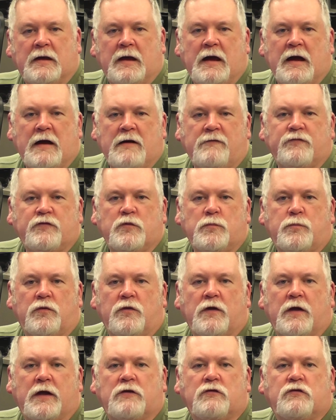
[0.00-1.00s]
After
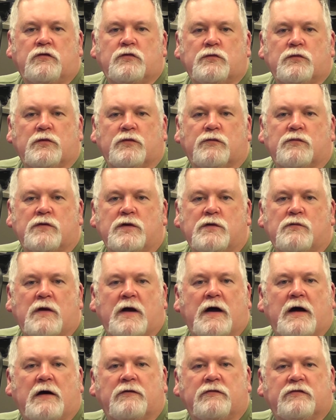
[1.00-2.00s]
playing 2 or 3
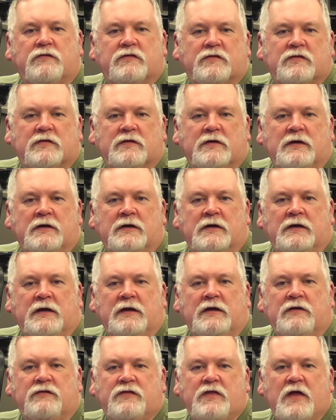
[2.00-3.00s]
rounds,
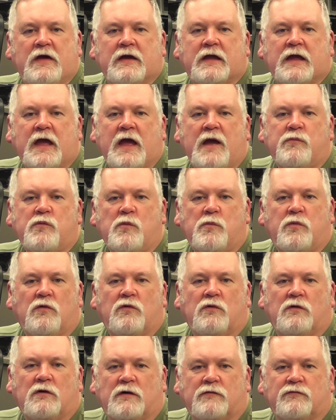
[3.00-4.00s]
he is then
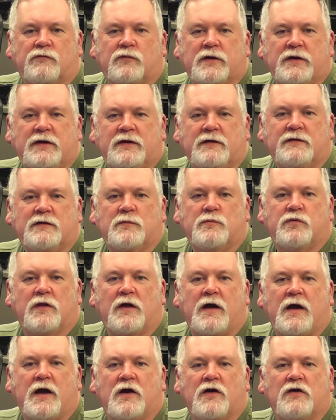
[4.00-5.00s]
capable of reading the
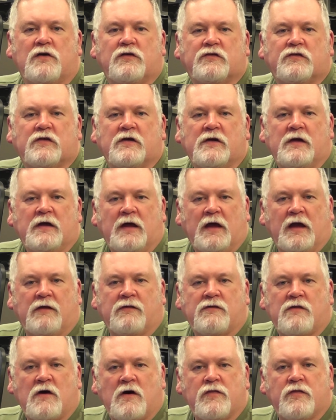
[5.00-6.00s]
players
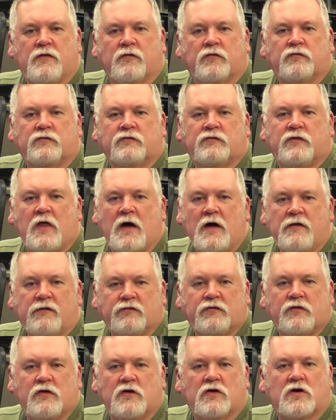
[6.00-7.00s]
and
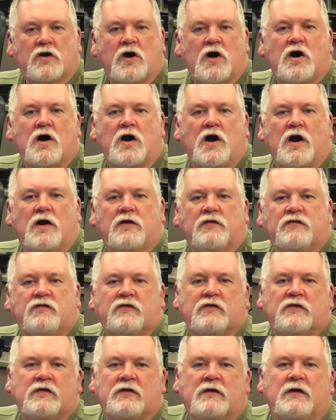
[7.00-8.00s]
thus their
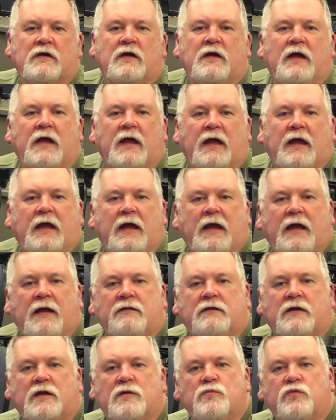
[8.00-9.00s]
cards,
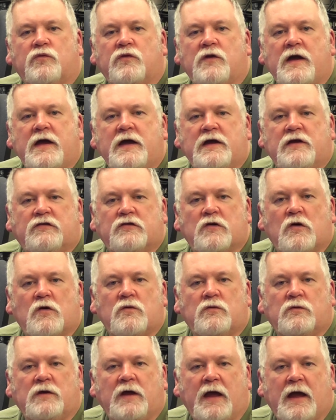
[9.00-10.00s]
and can play his
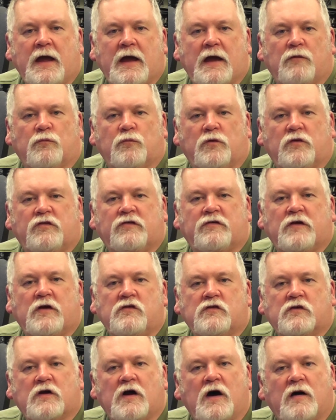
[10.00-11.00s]
own hand with
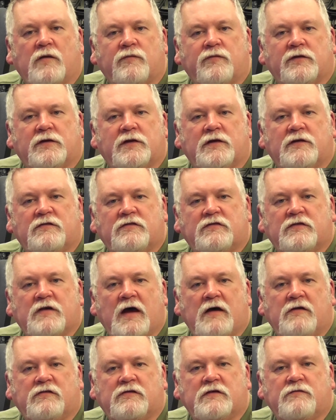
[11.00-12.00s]
such confidence
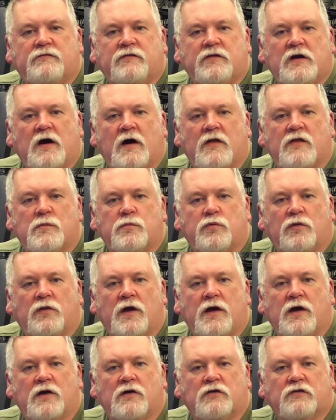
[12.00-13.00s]
as if the other
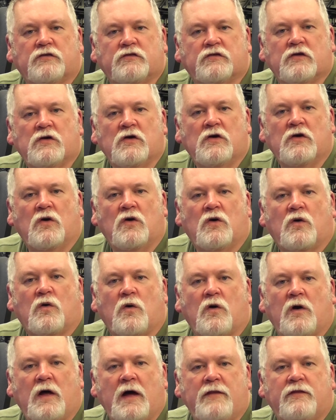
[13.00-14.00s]
players
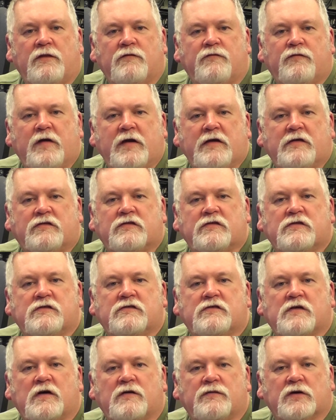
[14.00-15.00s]
all had the
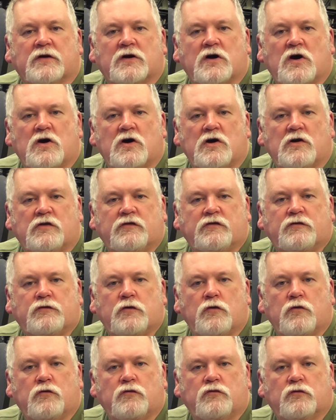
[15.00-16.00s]
faces of their cards
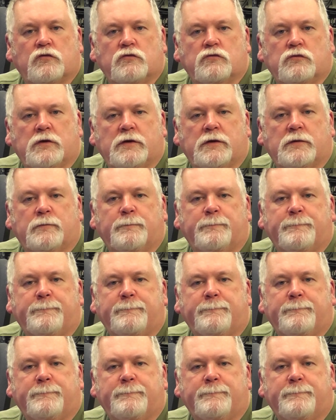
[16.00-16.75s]
turned to him.